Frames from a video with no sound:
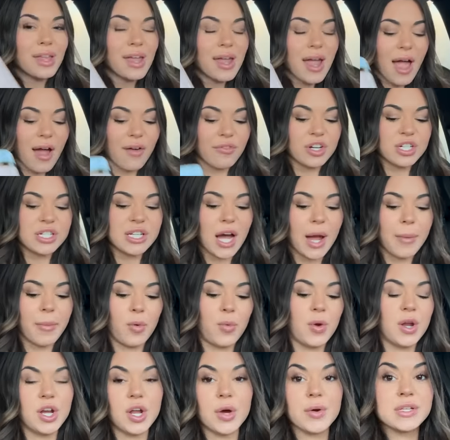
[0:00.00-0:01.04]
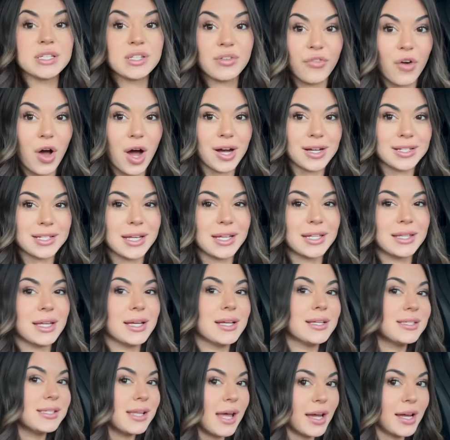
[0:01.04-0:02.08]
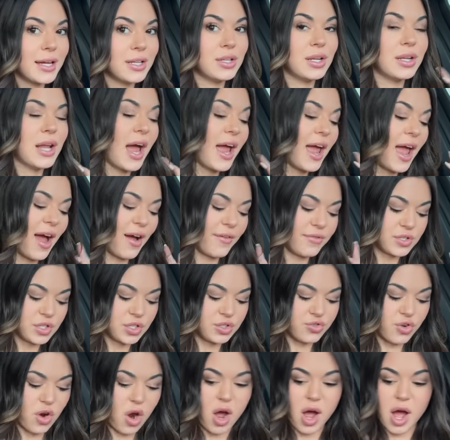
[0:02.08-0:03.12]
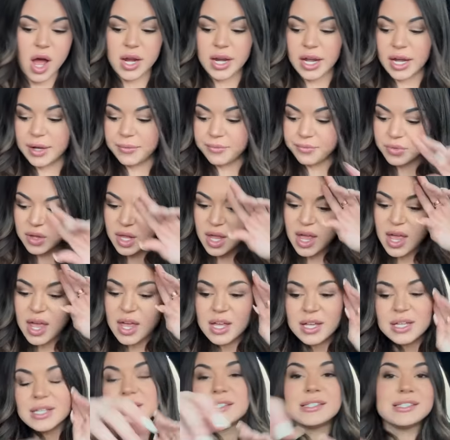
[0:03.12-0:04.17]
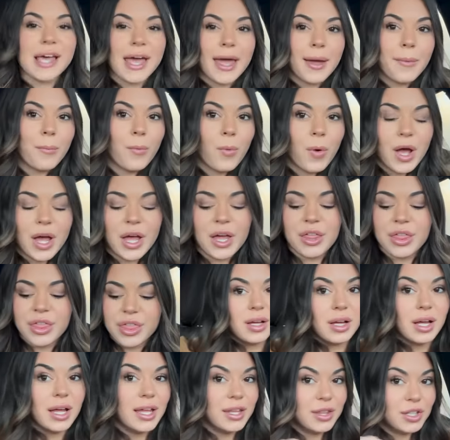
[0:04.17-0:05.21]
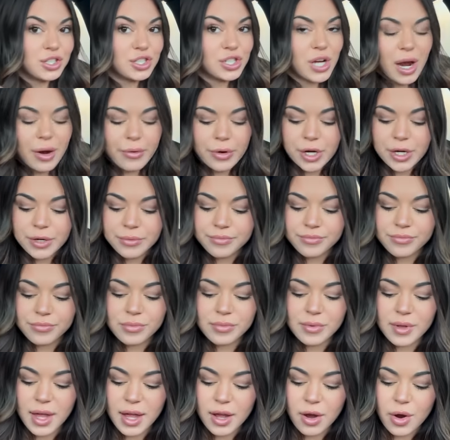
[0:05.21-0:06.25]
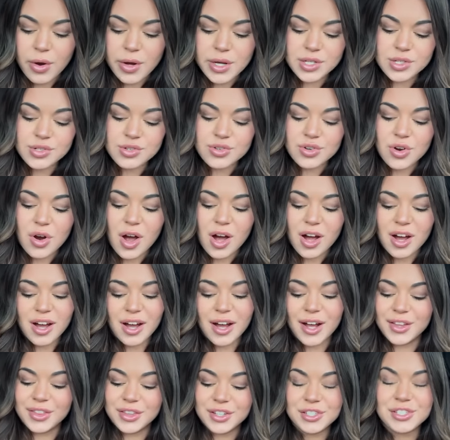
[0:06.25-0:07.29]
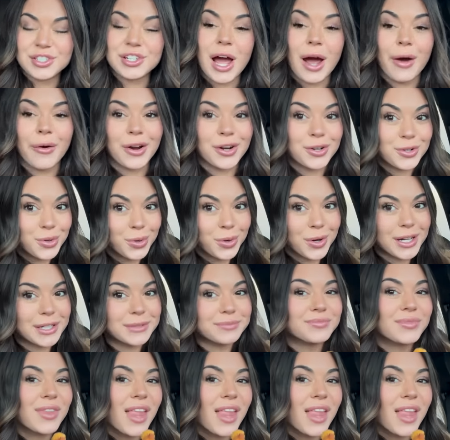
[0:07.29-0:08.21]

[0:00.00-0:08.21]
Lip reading: Every time a window is fogged like this, I have to draw on it. Same with in the shower. I always draw on the shower door.